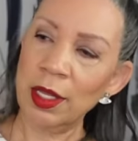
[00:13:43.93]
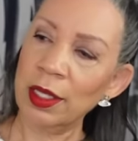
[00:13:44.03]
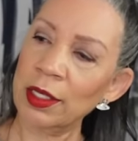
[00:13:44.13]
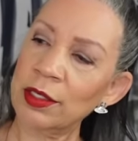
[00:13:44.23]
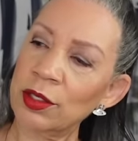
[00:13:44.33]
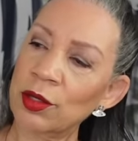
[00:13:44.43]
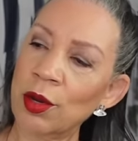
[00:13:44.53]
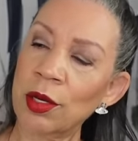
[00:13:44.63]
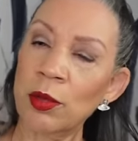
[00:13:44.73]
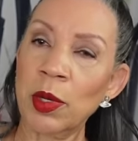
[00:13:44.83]
That's a
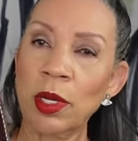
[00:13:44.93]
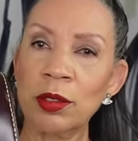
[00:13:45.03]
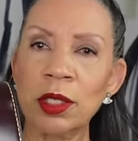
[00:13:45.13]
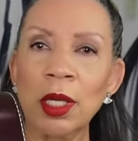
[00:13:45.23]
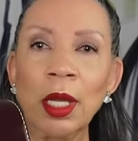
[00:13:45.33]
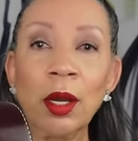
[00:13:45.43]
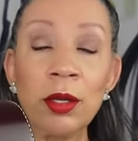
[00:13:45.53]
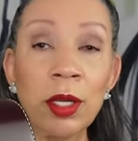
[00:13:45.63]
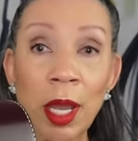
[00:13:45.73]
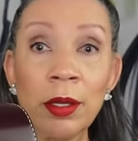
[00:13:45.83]
Tory Burch. Are
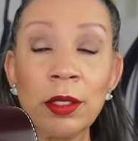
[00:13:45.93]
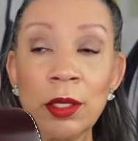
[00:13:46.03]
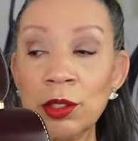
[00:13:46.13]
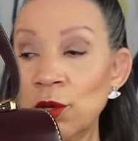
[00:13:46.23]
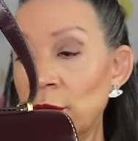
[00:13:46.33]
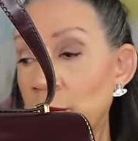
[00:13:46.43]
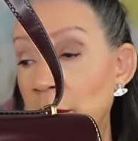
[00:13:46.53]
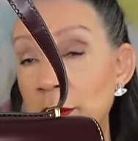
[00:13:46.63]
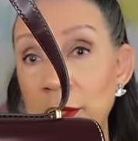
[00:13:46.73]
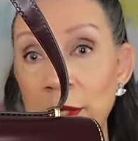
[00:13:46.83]
you counting all the Tory
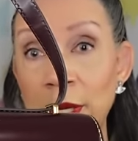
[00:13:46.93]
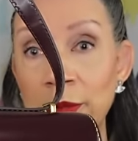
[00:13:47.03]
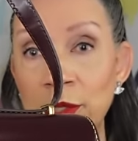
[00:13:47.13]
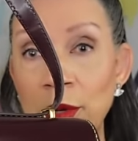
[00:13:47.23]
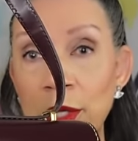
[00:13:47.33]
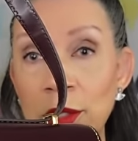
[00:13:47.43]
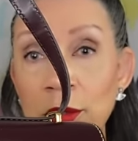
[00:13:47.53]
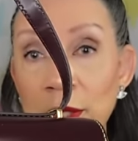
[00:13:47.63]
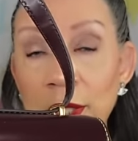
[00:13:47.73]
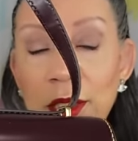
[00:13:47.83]
Burches that I'm showing
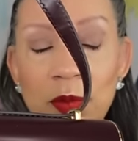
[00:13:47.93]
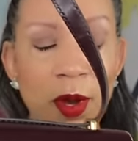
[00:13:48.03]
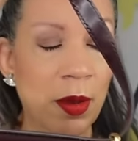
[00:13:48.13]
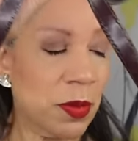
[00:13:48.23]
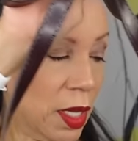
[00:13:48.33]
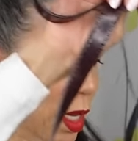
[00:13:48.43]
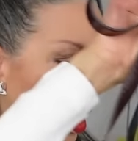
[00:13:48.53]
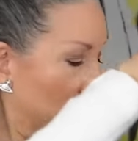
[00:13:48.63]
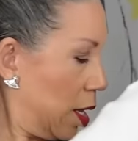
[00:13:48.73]
you that he's bought me?